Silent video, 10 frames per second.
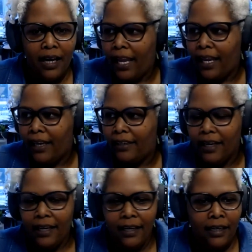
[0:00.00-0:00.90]
And
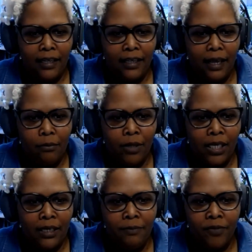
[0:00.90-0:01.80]
let
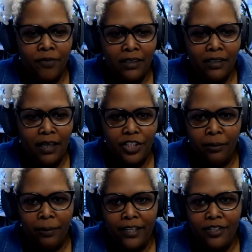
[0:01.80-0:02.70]
me
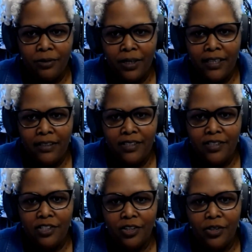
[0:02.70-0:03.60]
share my screen to
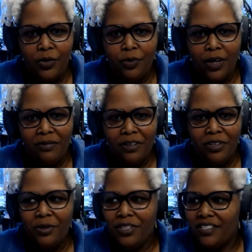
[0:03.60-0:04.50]
show you what we're
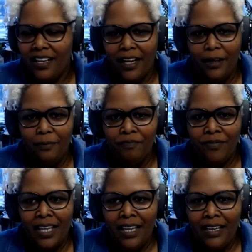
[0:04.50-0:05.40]
doing today.
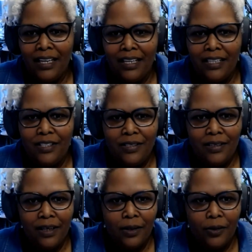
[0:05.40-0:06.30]

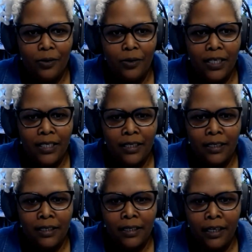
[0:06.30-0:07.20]
So
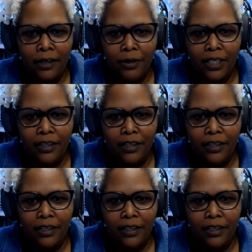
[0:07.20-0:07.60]
here we